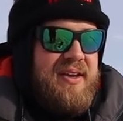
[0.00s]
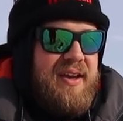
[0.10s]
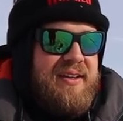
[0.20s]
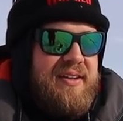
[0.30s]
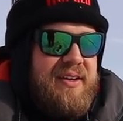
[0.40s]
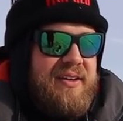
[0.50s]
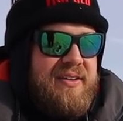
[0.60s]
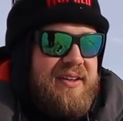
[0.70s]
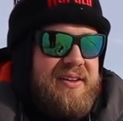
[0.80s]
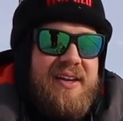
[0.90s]
And
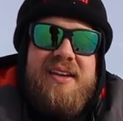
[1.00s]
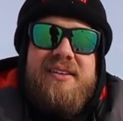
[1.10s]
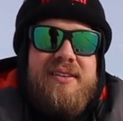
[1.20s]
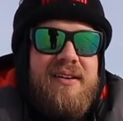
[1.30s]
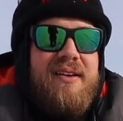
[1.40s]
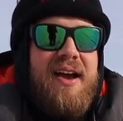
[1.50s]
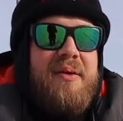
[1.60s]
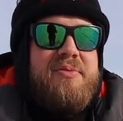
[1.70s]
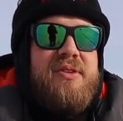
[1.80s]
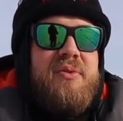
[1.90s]
the kind of third
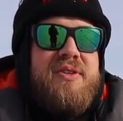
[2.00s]
option,